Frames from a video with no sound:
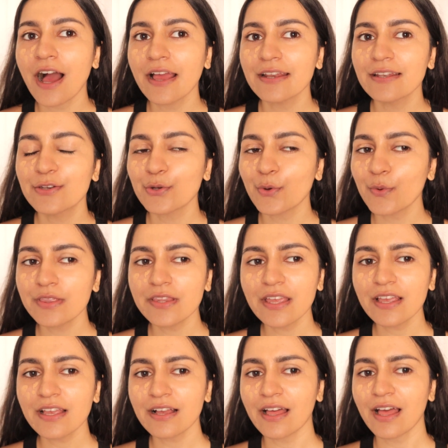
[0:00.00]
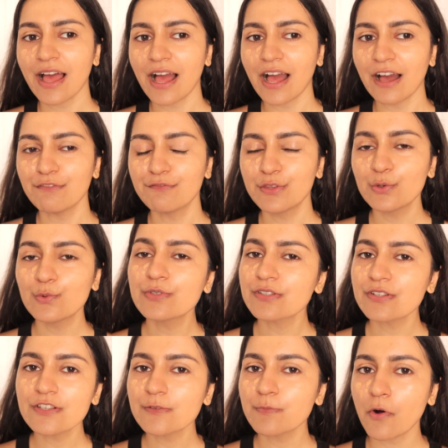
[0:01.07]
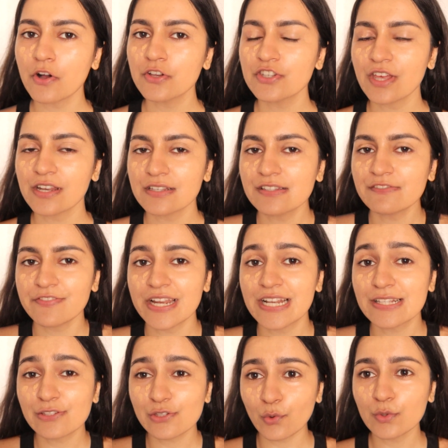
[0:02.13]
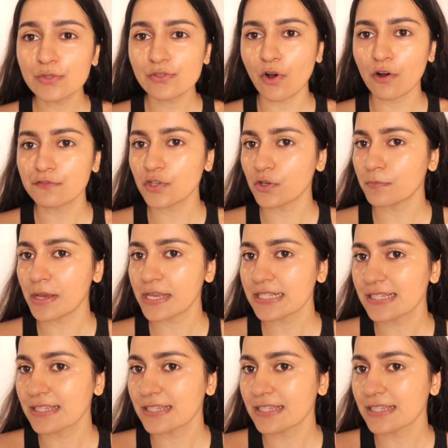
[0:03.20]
I don't think I've used a sponge that has felt so soft on my